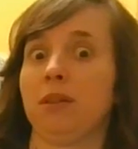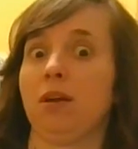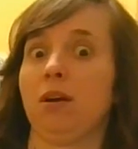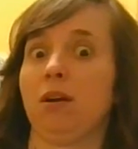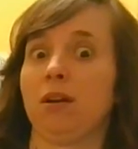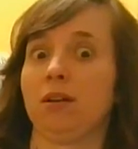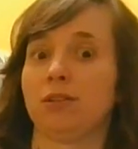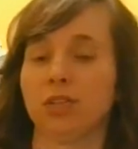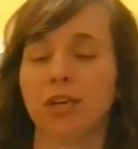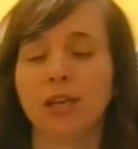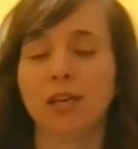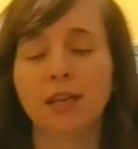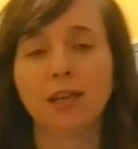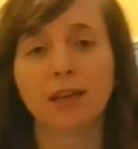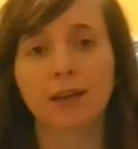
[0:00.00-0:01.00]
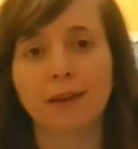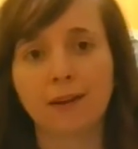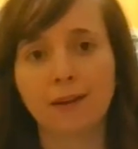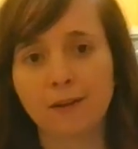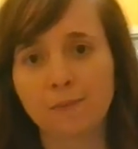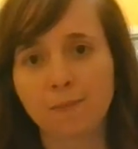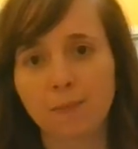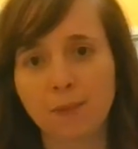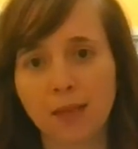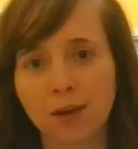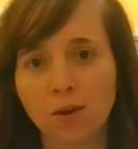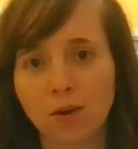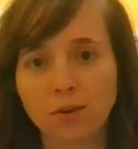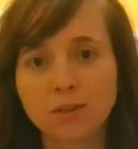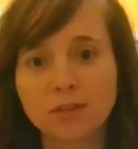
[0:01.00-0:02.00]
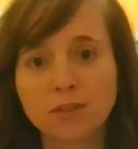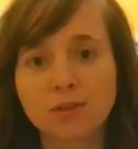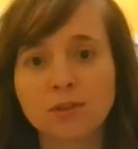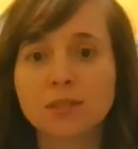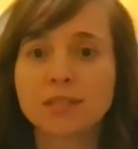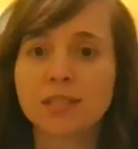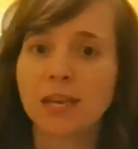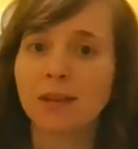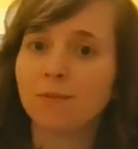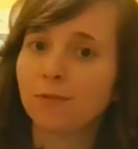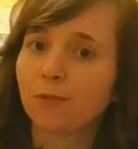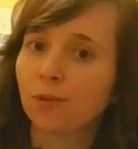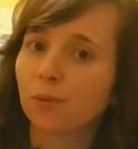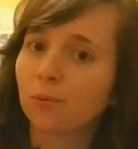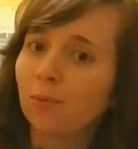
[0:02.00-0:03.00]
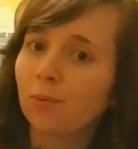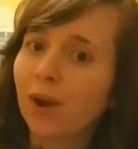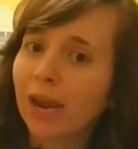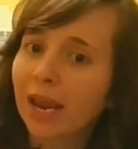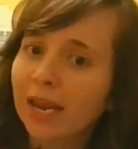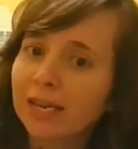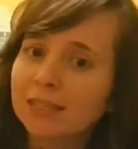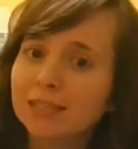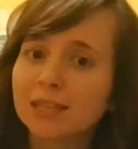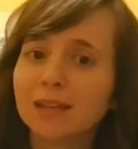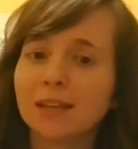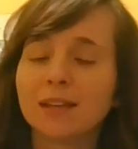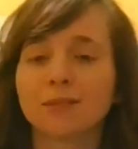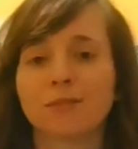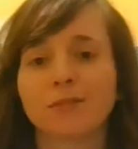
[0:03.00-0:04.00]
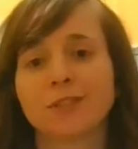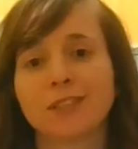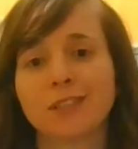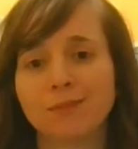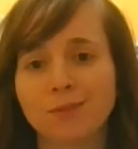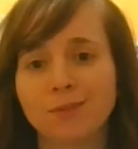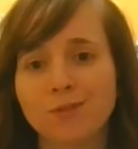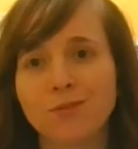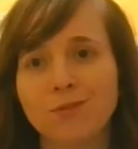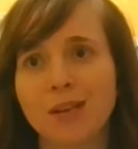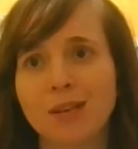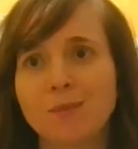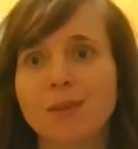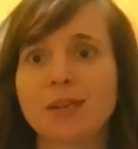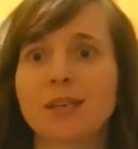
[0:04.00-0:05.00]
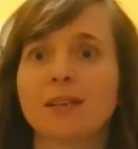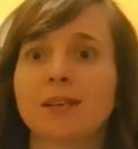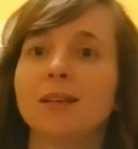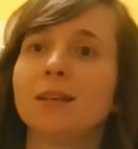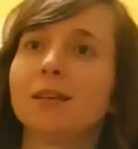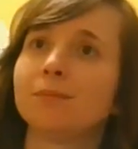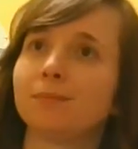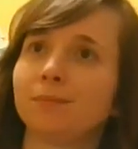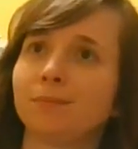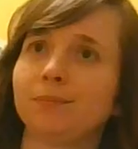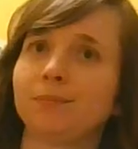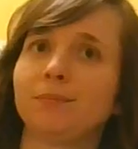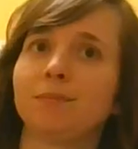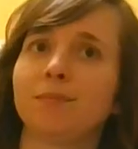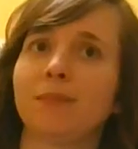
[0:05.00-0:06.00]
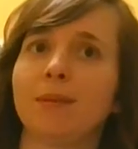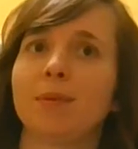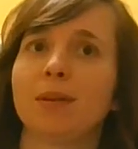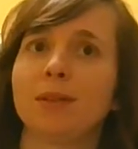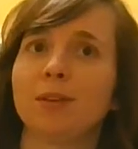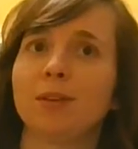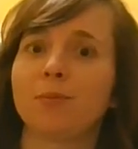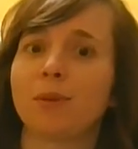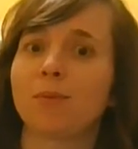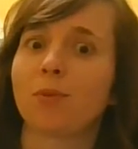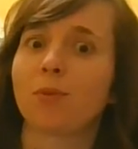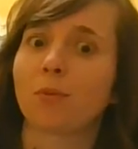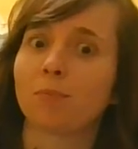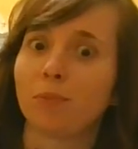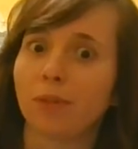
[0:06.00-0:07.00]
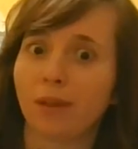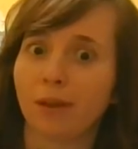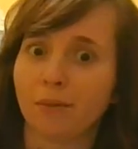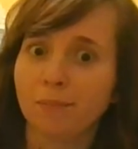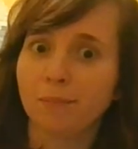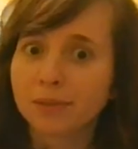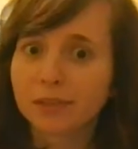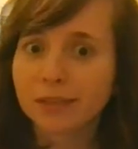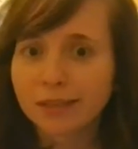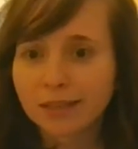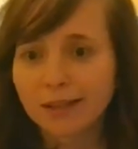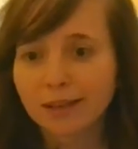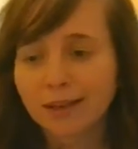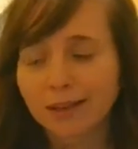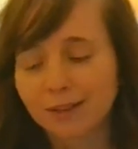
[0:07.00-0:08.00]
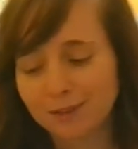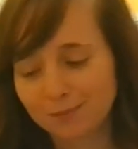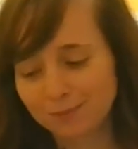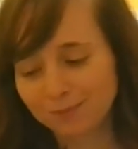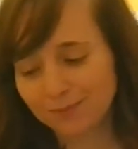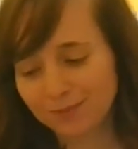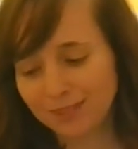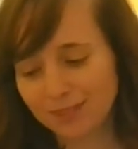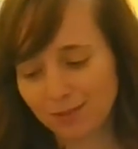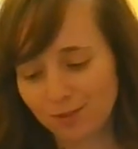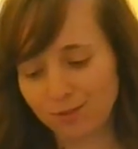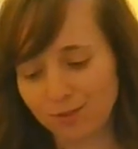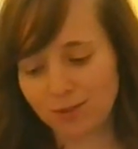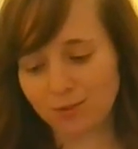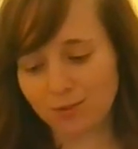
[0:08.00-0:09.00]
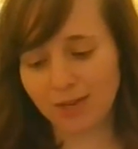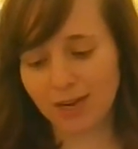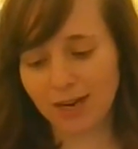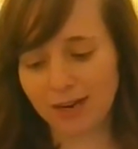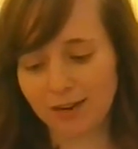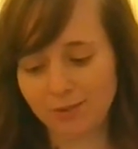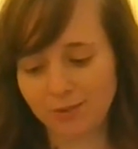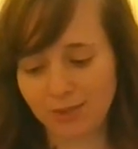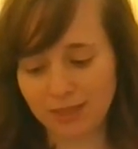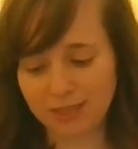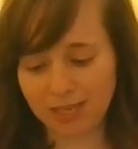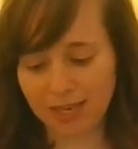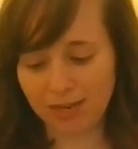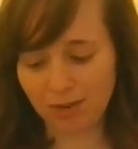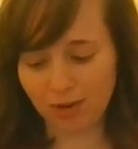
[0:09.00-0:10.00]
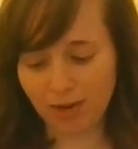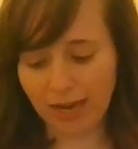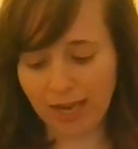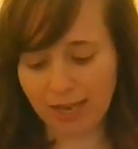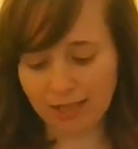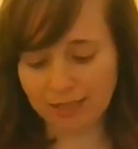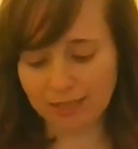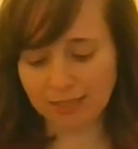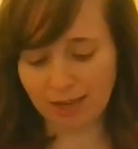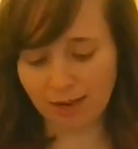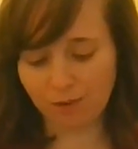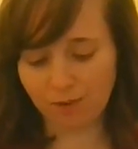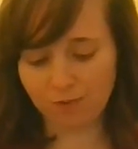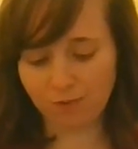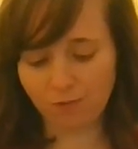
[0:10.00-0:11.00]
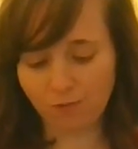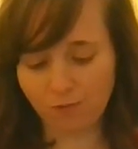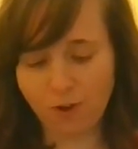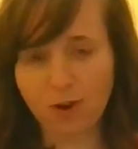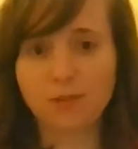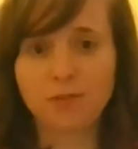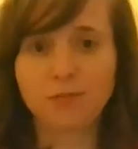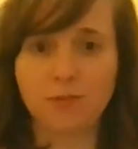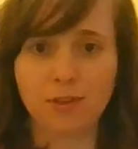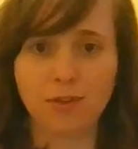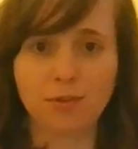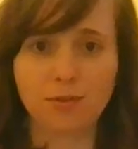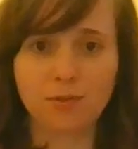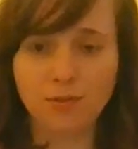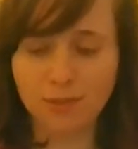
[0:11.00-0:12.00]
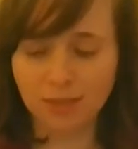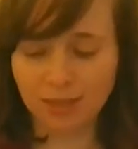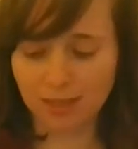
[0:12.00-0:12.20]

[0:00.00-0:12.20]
large. And also same for weight, for someone who may be maybe a little bit more plump. So you kind of like take your hands out in front of you,